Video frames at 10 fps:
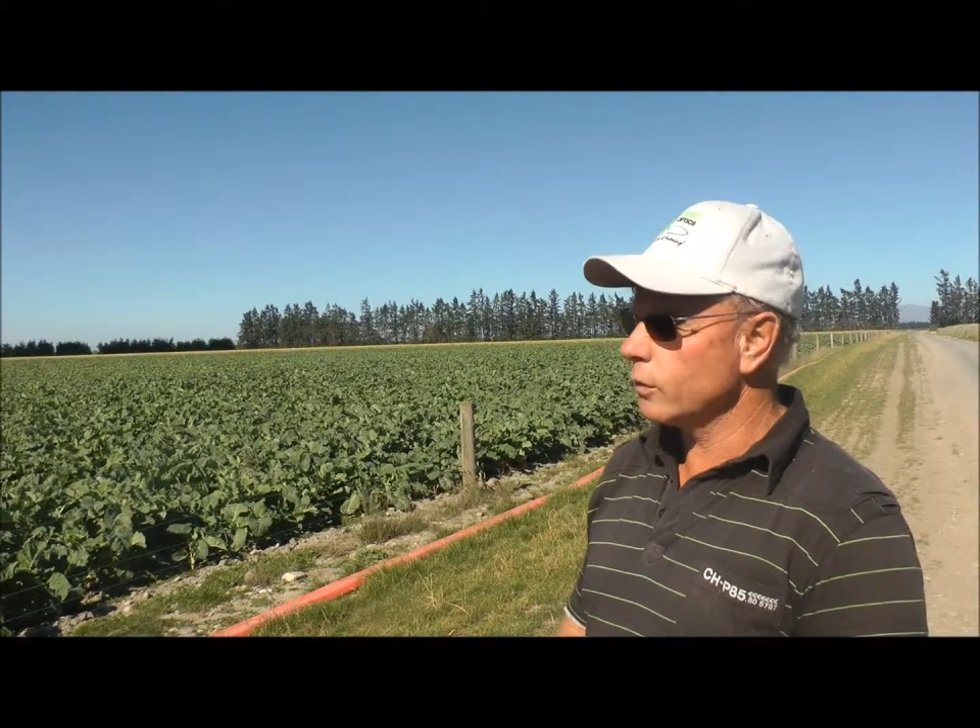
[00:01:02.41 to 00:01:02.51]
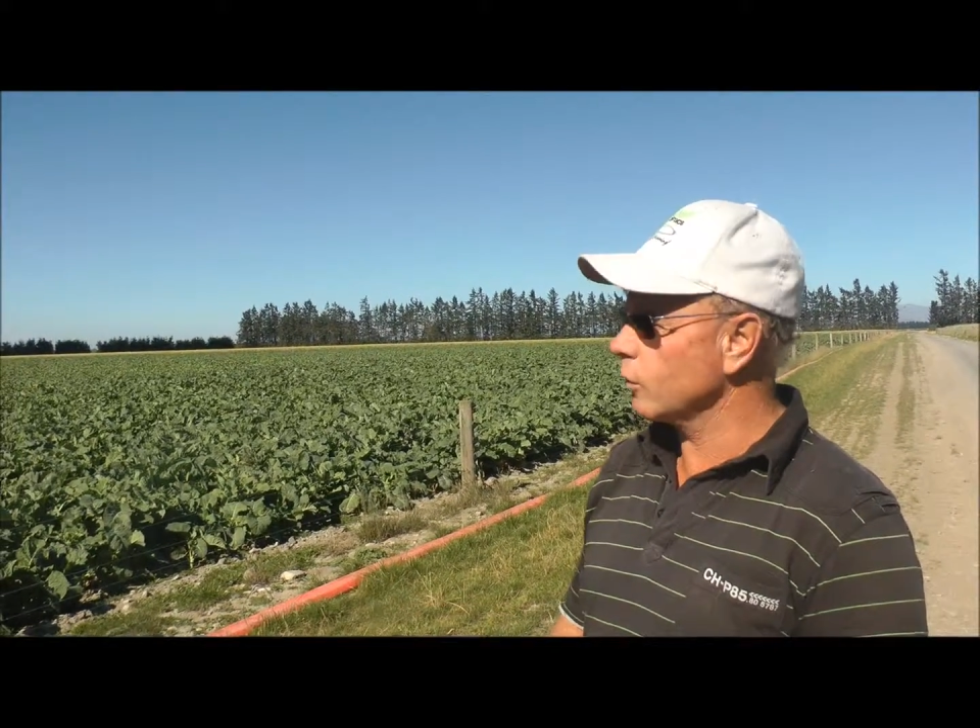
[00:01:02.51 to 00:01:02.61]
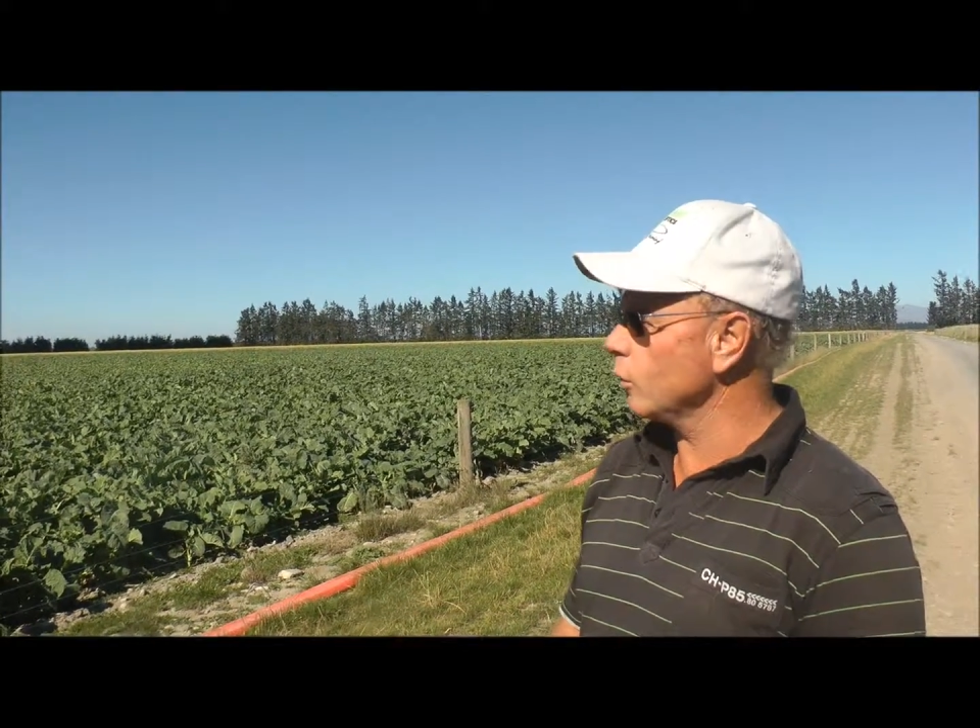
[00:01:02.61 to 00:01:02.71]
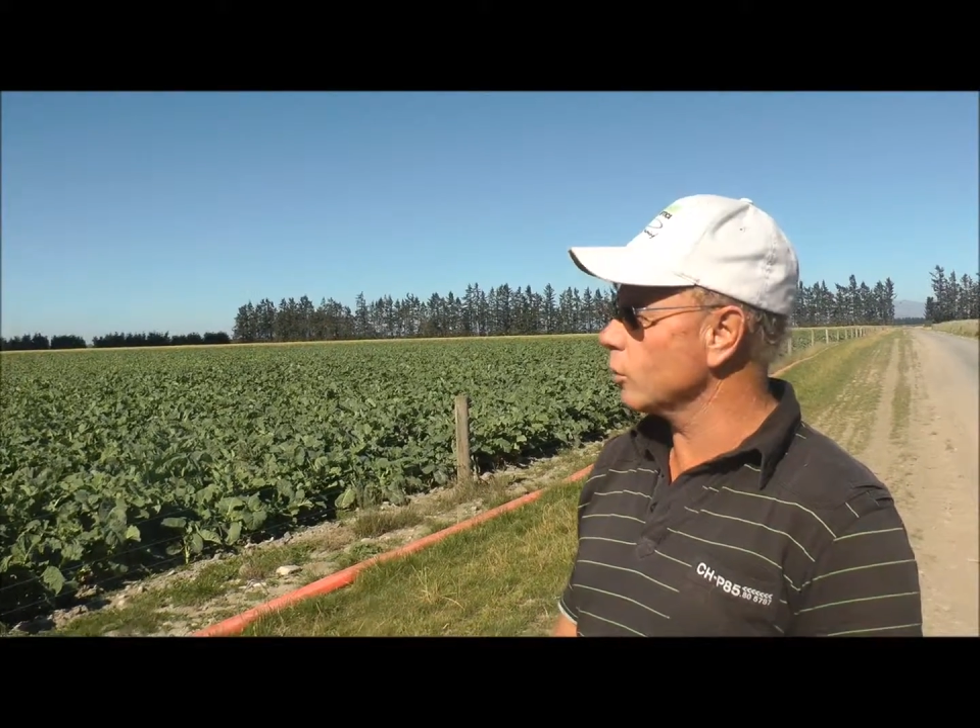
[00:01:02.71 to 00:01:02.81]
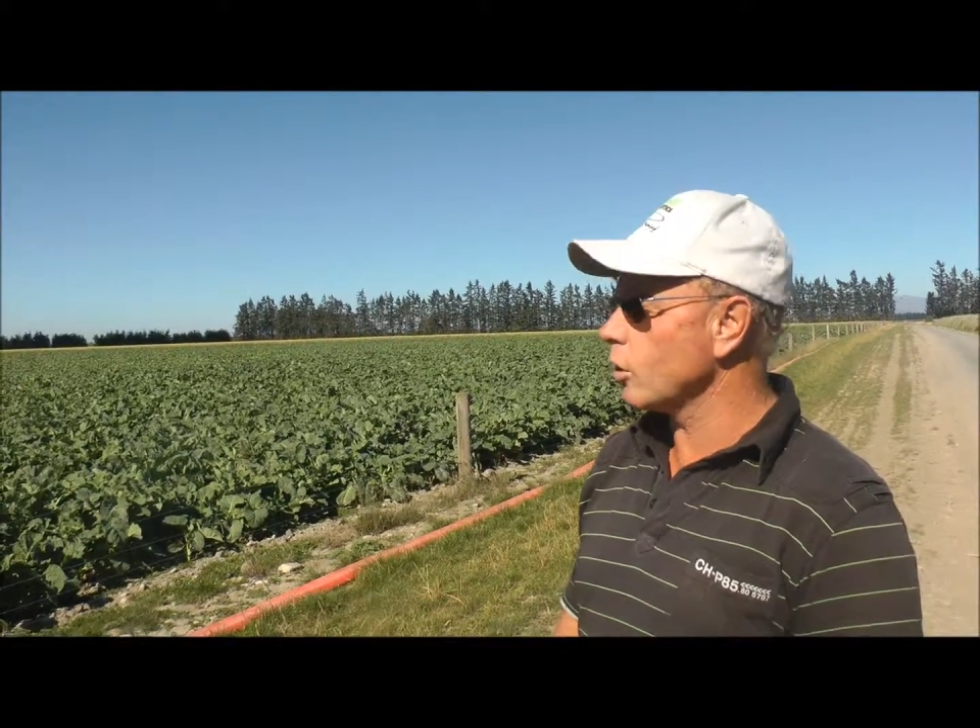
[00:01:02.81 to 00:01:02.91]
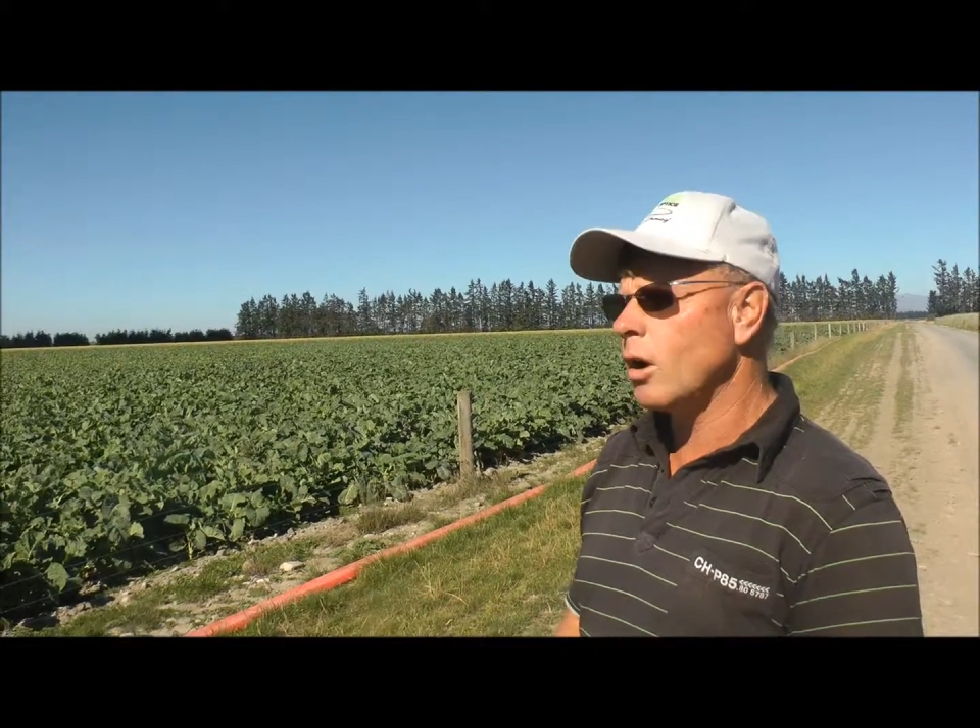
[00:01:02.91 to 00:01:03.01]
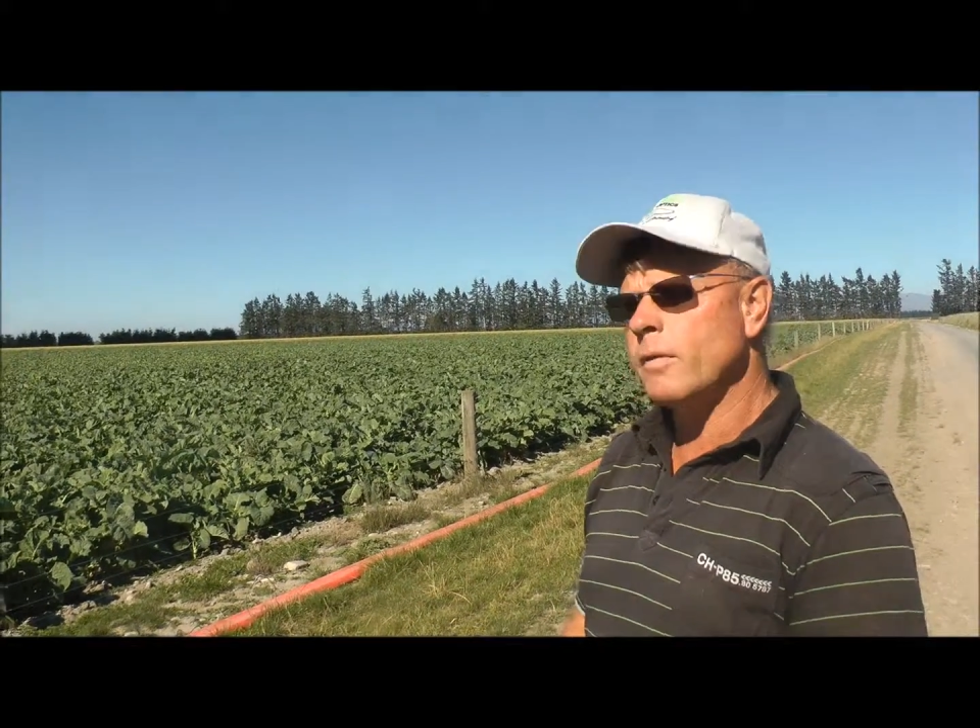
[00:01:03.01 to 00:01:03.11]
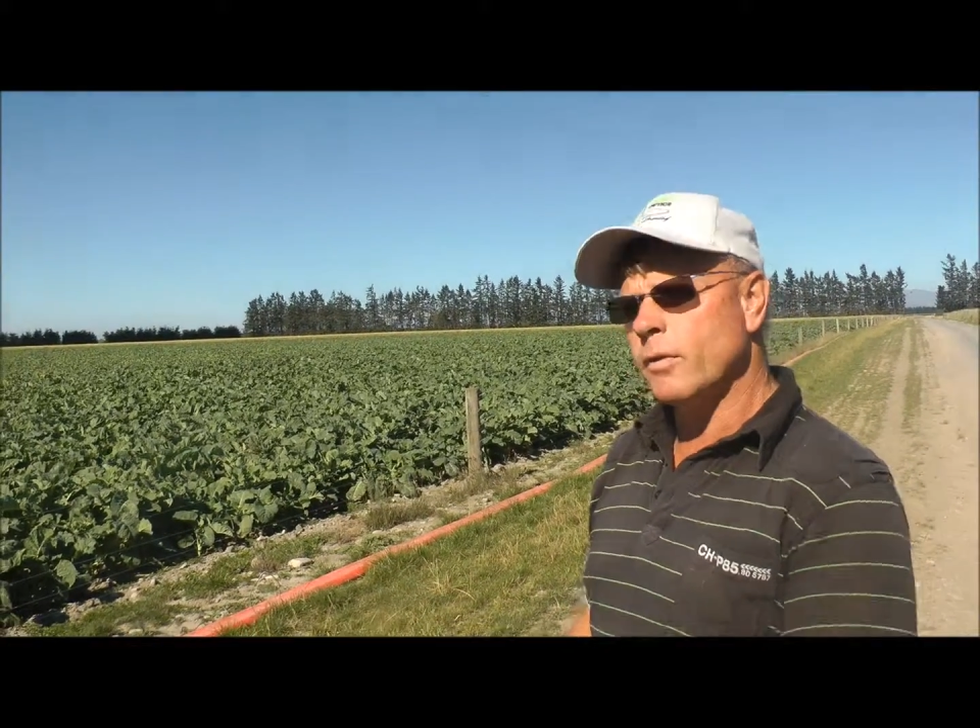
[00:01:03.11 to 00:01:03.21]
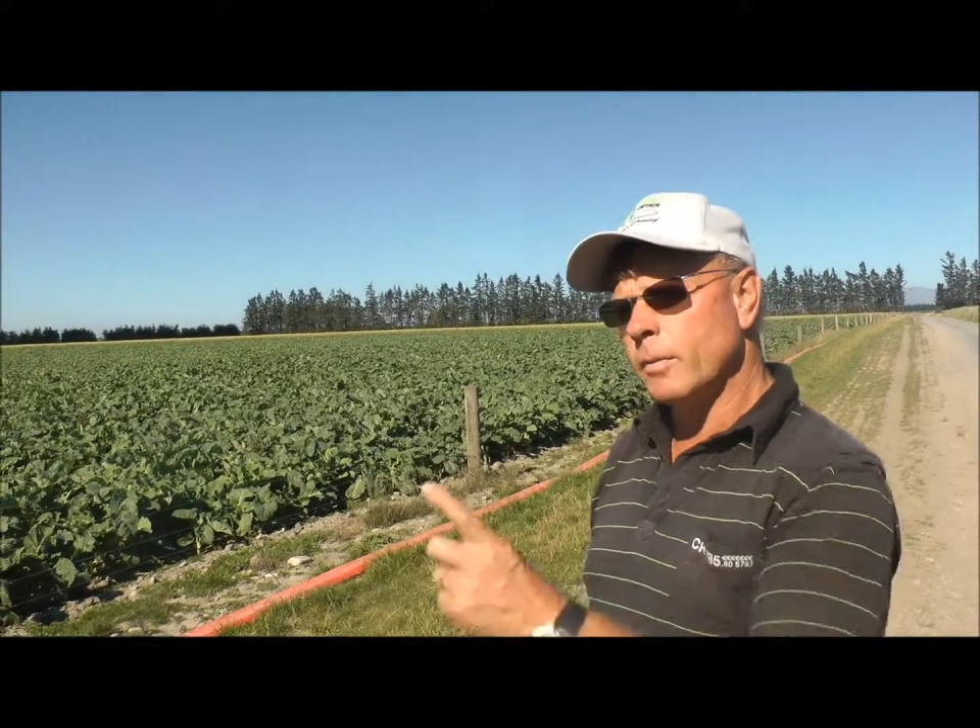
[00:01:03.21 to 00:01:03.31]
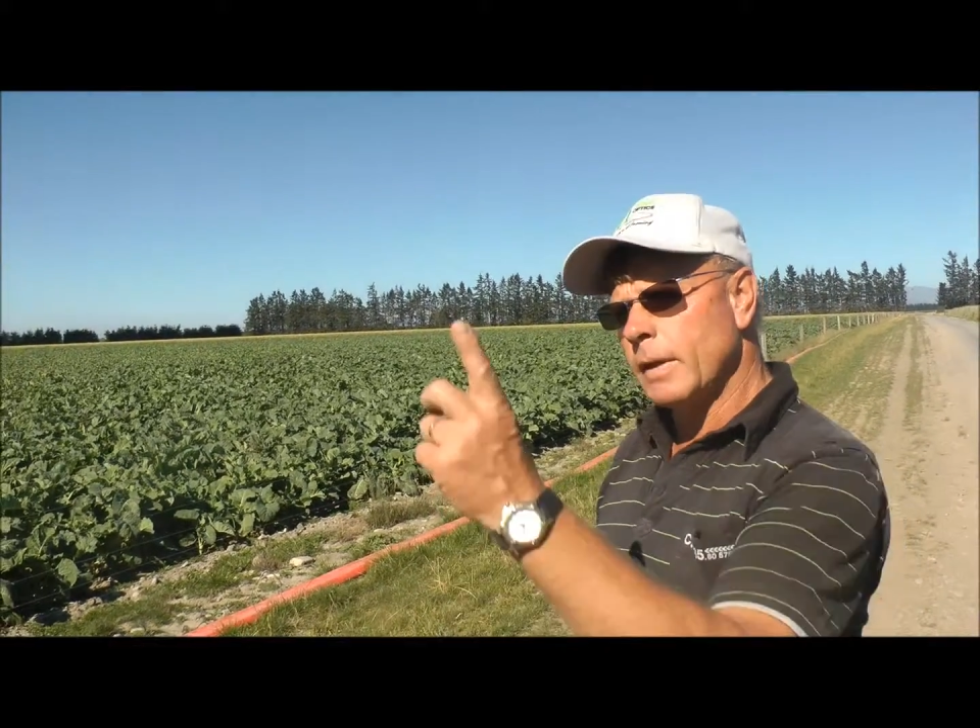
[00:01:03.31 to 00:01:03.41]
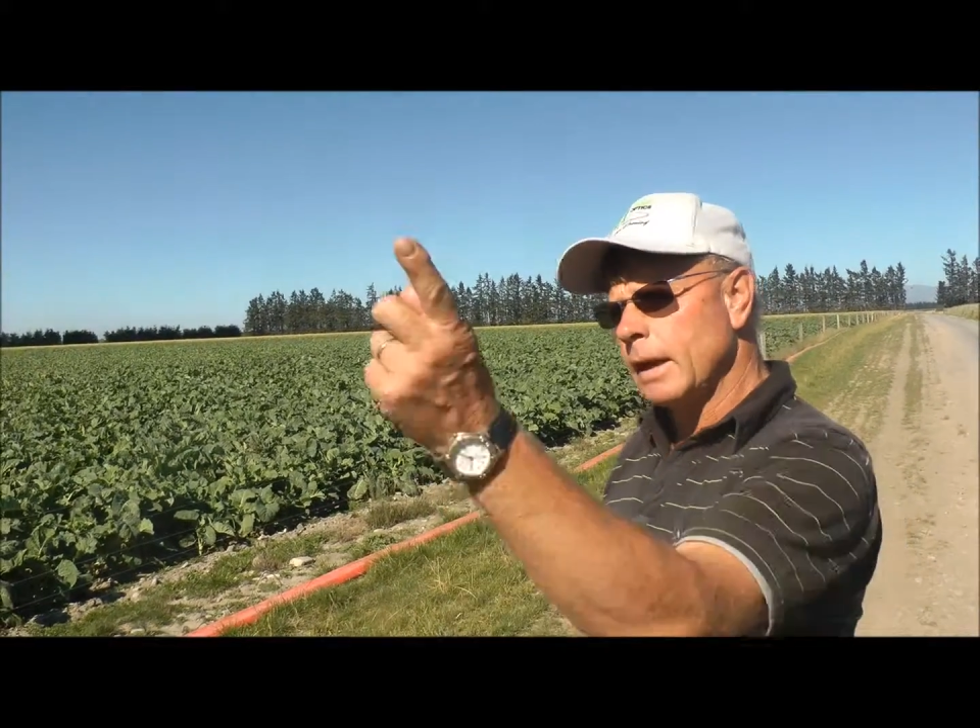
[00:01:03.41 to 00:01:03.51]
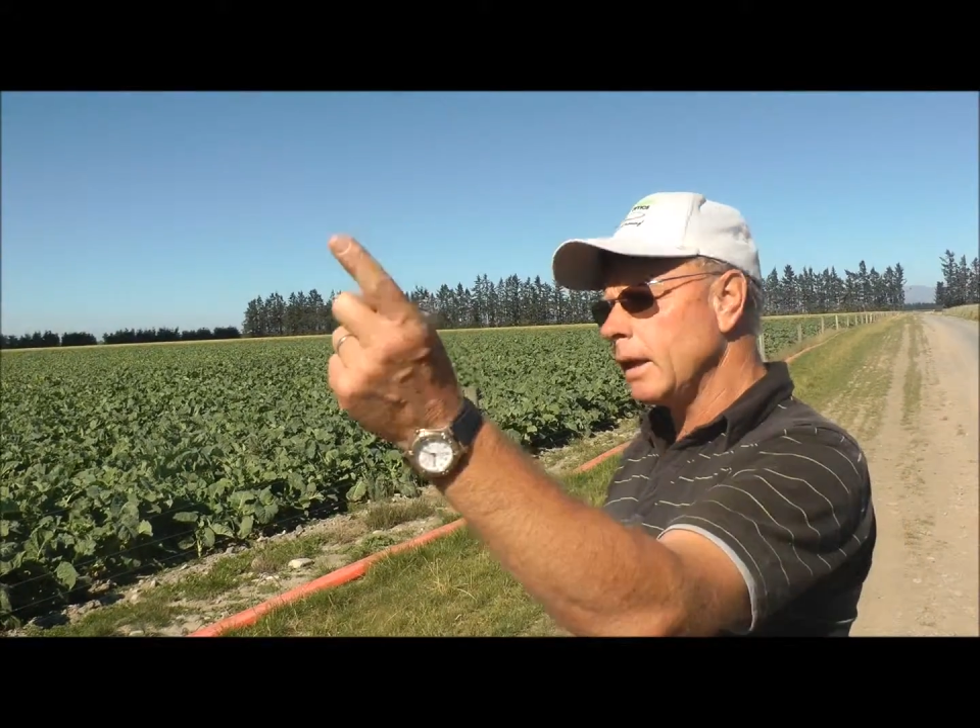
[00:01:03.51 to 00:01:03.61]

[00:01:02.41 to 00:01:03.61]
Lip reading: soil type from that